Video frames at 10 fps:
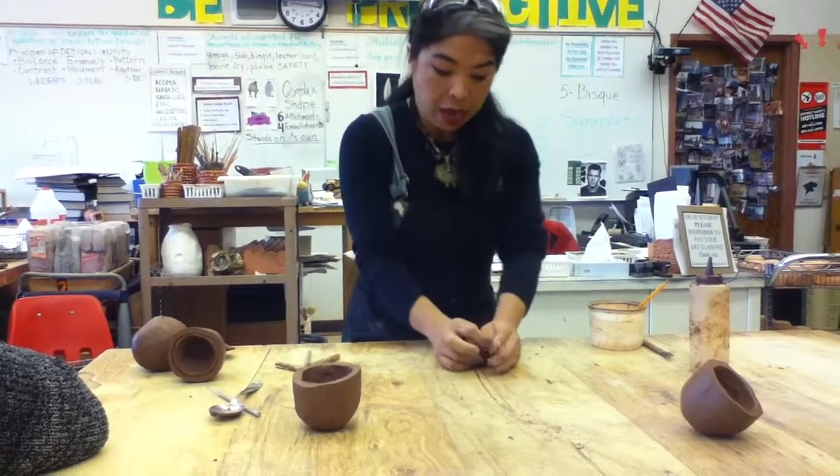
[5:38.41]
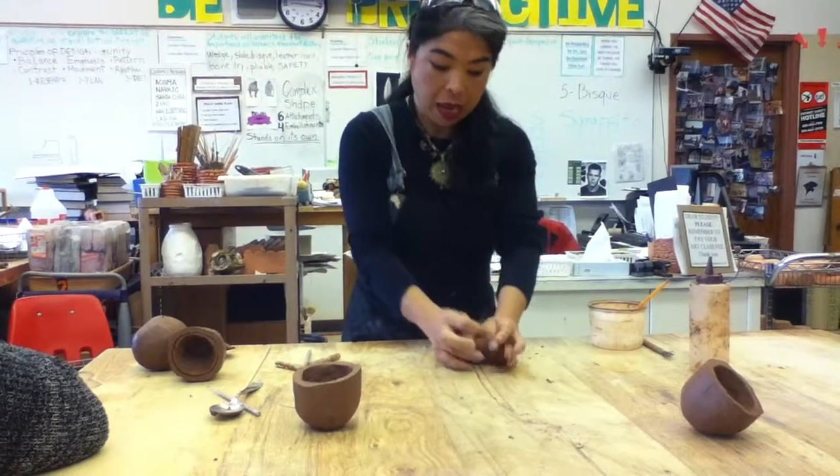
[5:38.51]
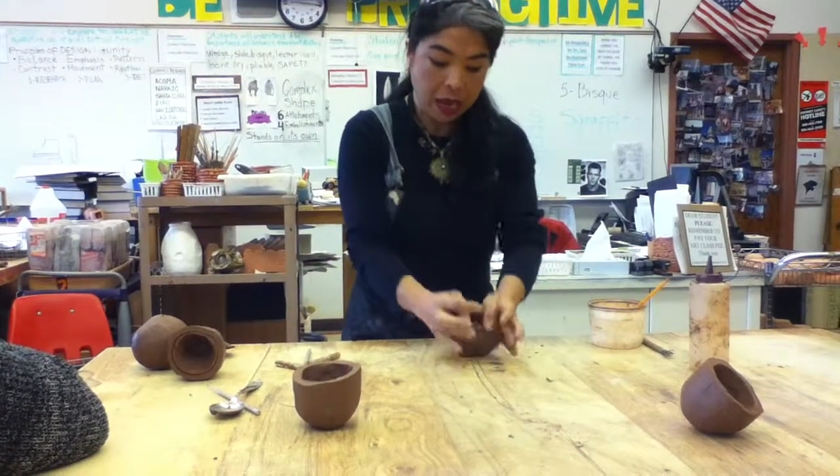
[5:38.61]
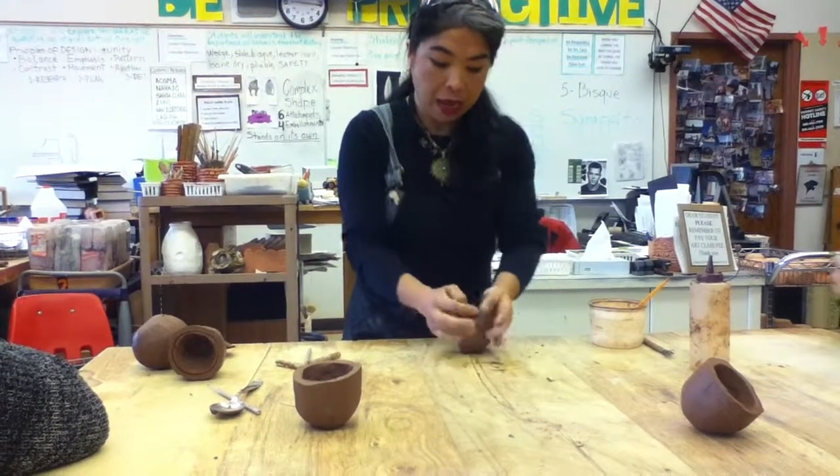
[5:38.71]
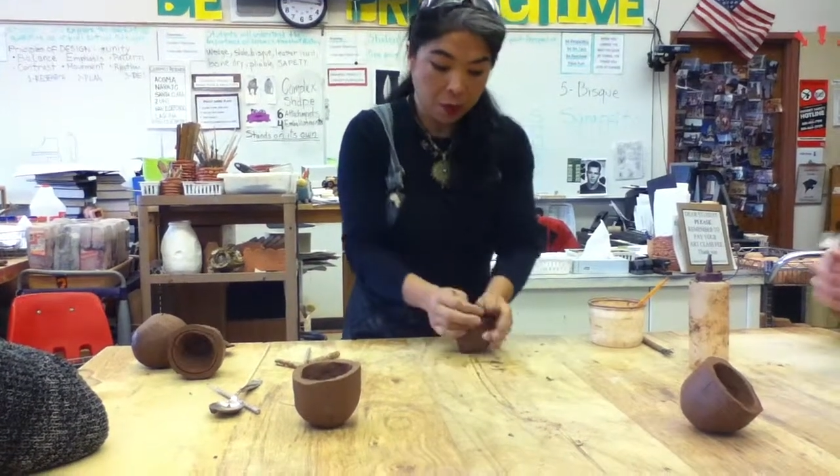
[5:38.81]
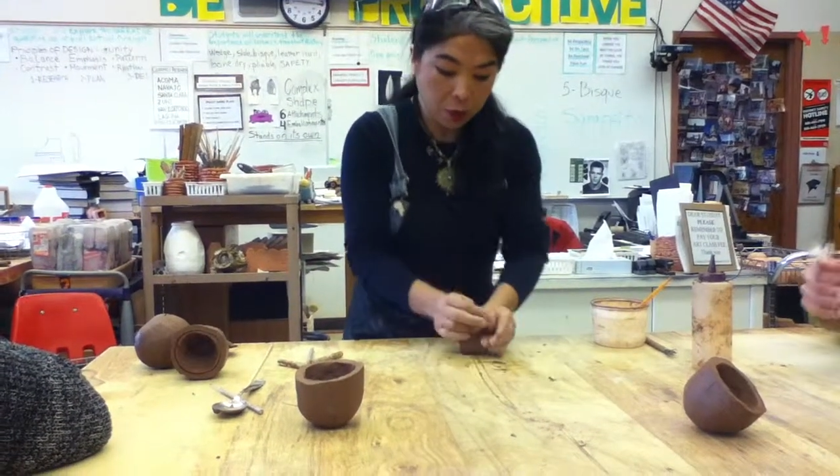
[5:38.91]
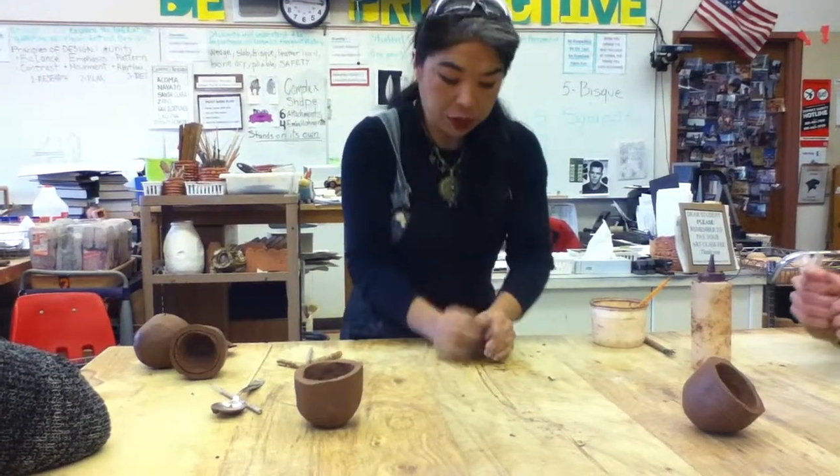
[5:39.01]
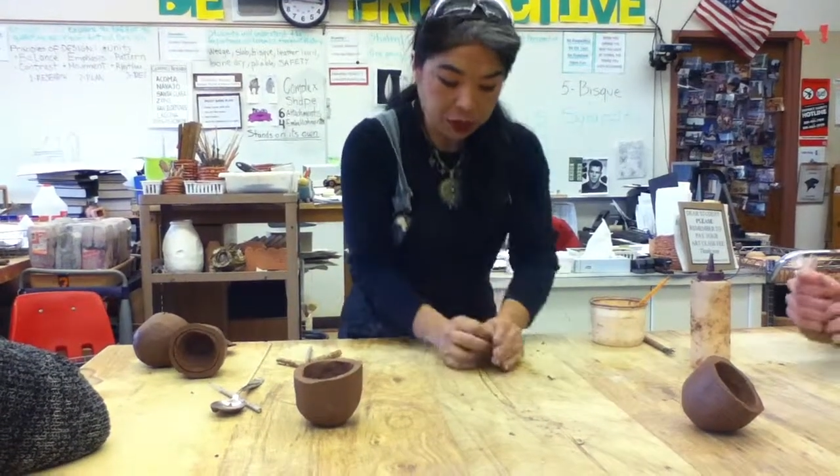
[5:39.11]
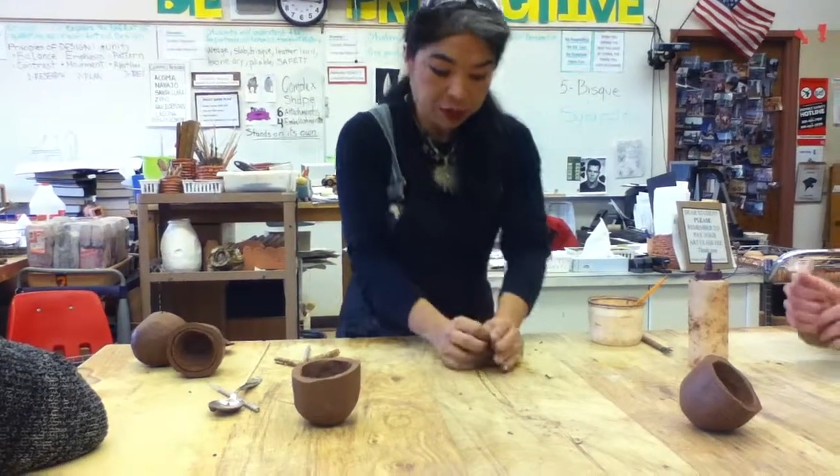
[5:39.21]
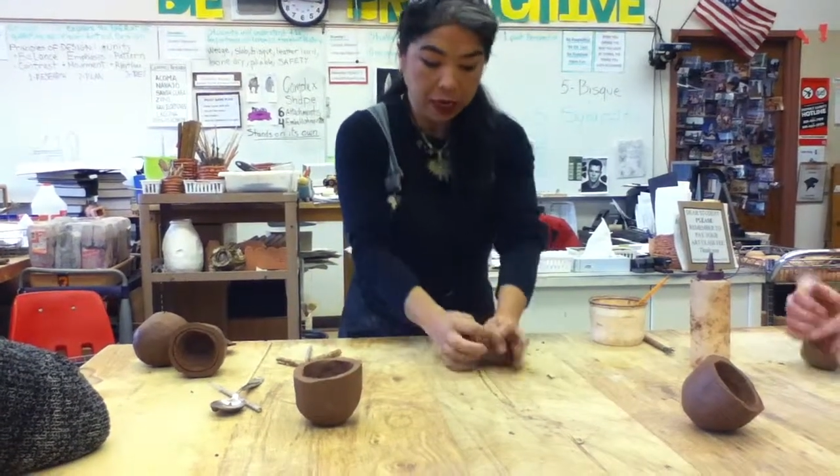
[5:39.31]
and I am
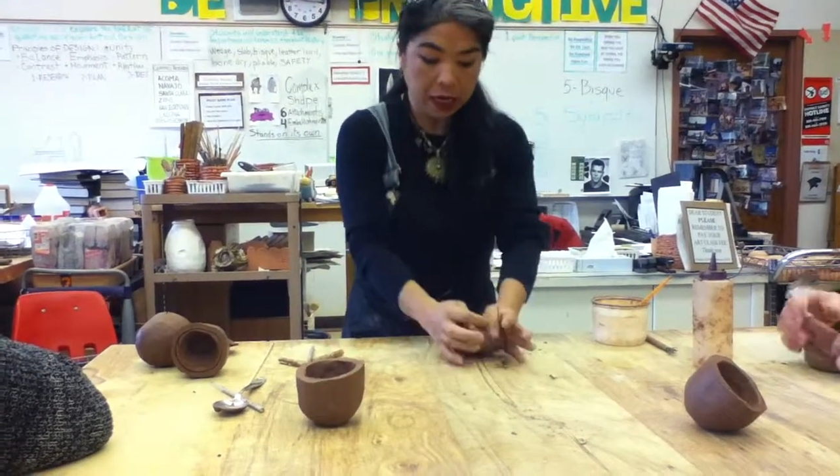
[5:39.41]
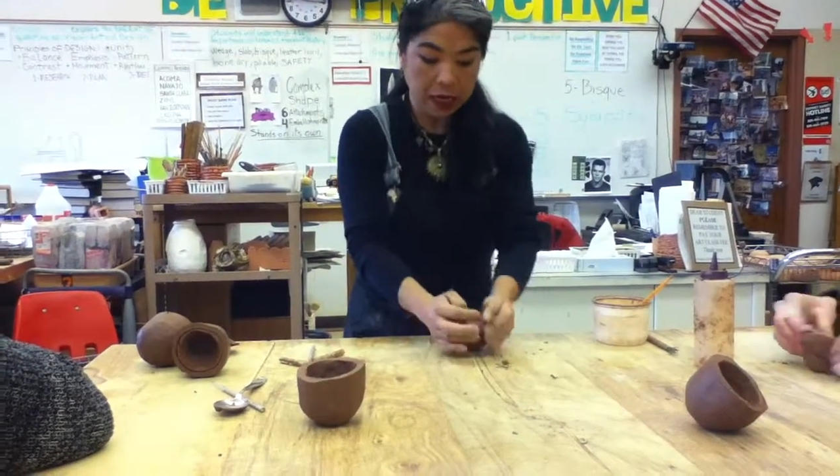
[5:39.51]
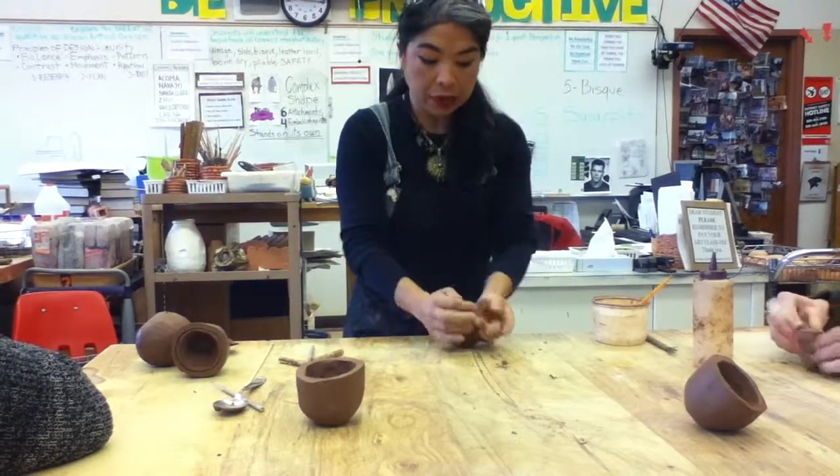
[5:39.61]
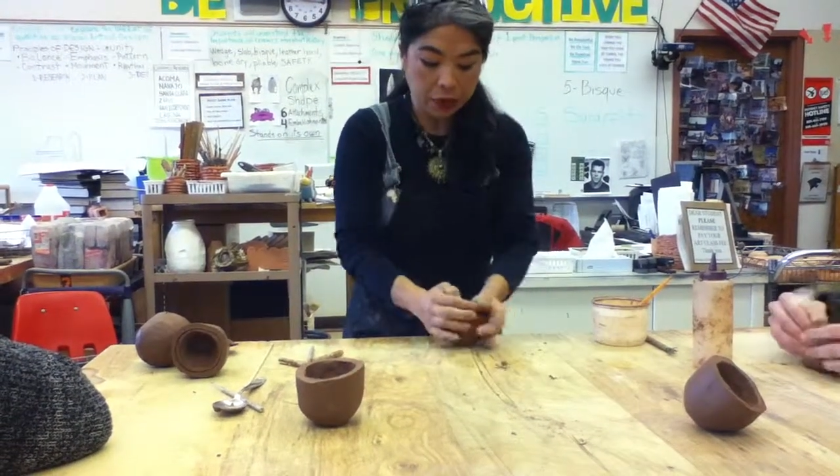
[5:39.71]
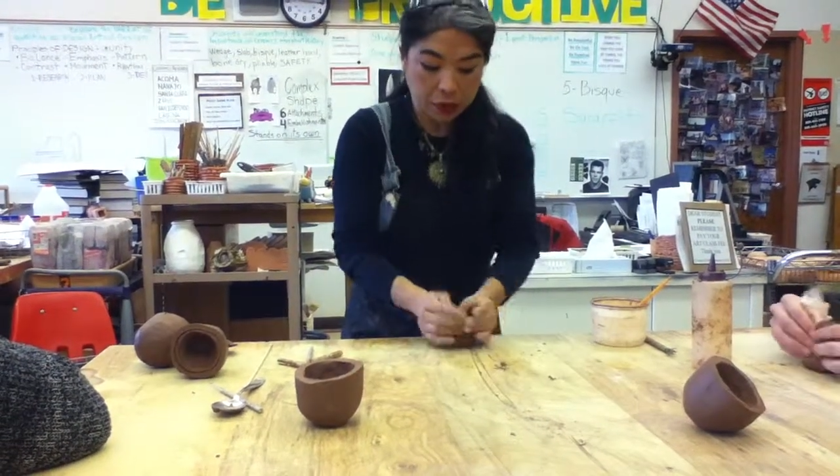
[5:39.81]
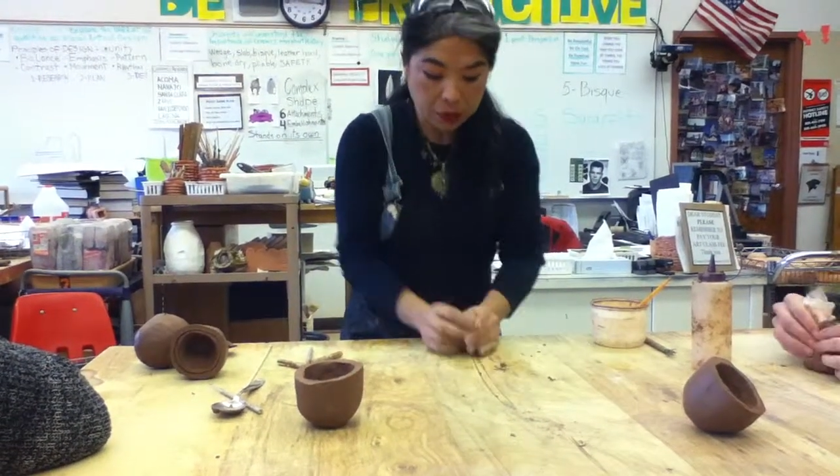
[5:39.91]
wedging my clay so it